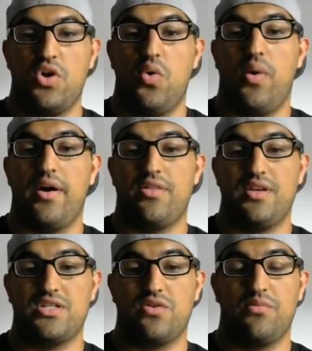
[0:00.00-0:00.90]
Why are
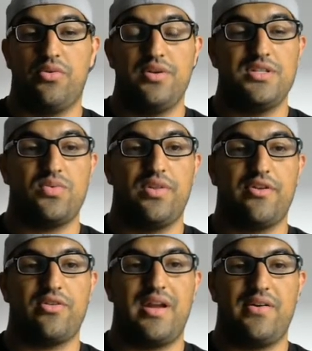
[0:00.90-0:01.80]
these so important? Well, they're
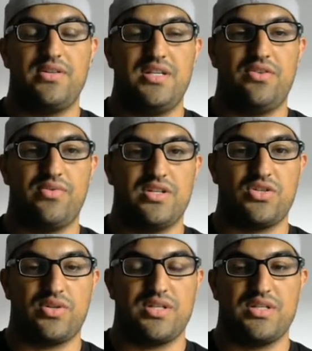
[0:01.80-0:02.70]
guaranteed
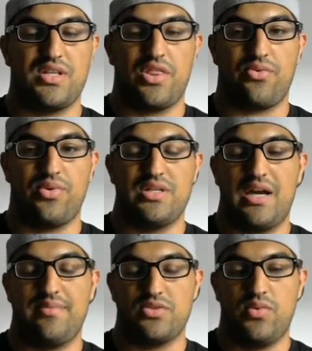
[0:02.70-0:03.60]
resources 3
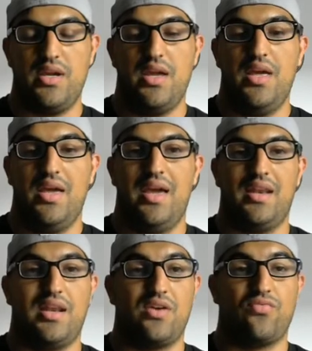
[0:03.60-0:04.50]
times a week, and
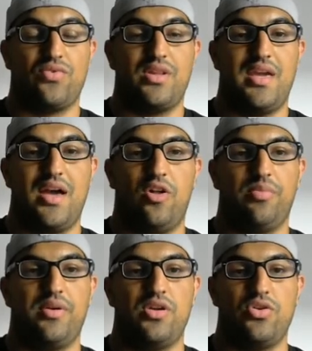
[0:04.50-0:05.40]
it can really help
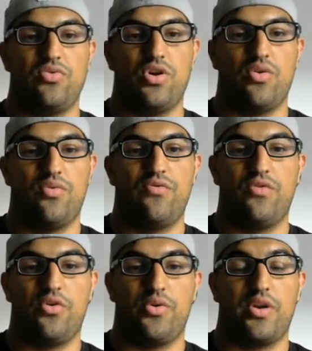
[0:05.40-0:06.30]
you go
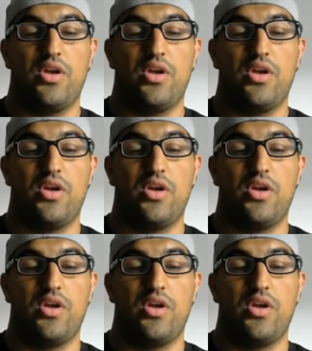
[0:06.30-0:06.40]
forward.